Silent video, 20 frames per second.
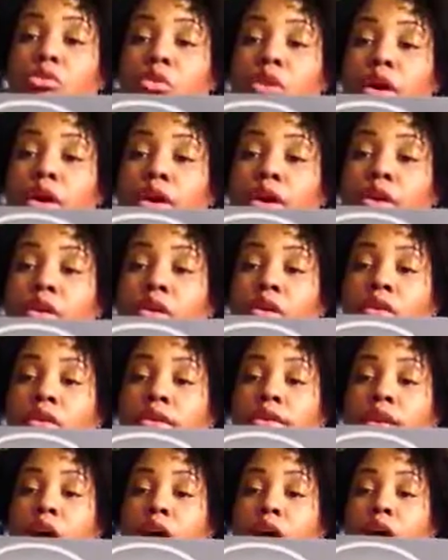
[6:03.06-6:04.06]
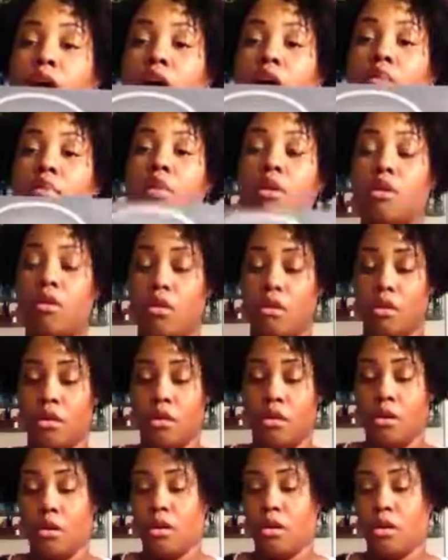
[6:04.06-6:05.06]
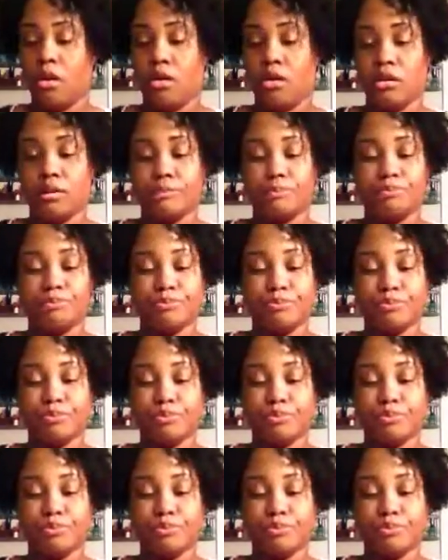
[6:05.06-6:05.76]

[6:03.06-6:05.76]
wear all the time. They're